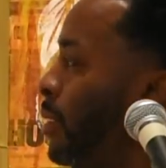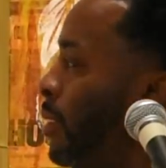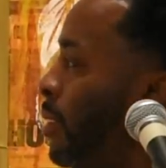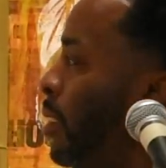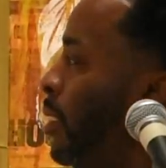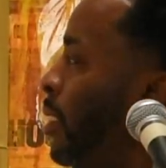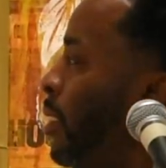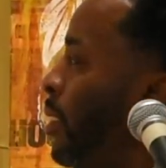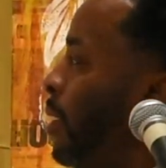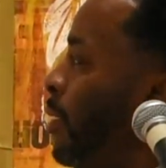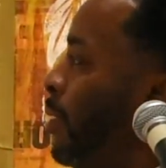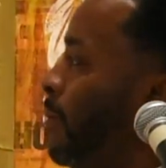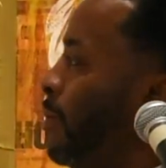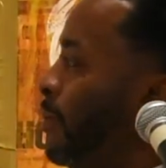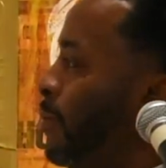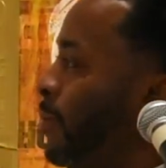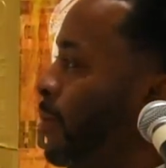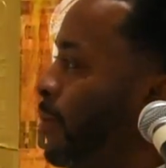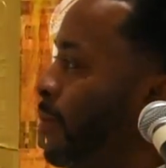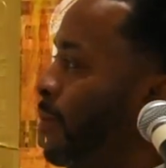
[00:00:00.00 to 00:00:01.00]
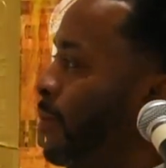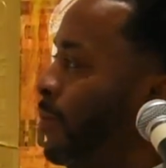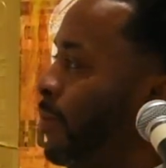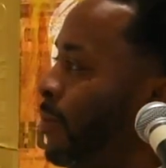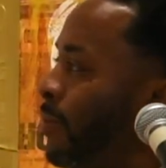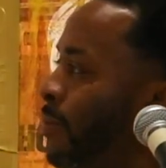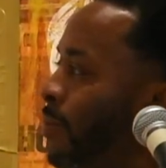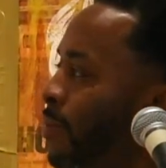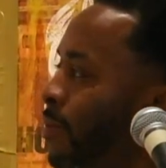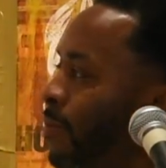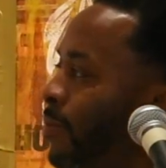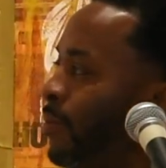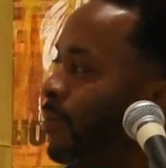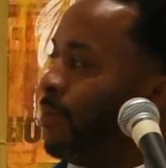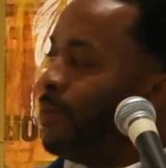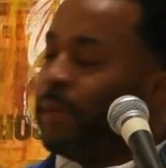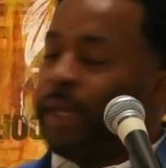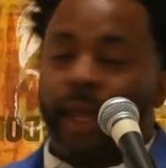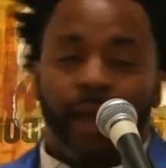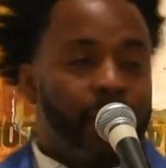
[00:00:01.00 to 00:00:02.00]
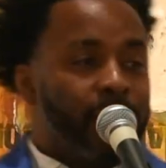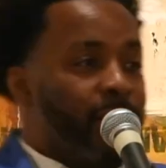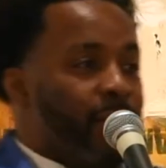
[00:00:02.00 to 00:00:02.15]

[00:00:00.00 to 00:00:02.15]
um, yeah,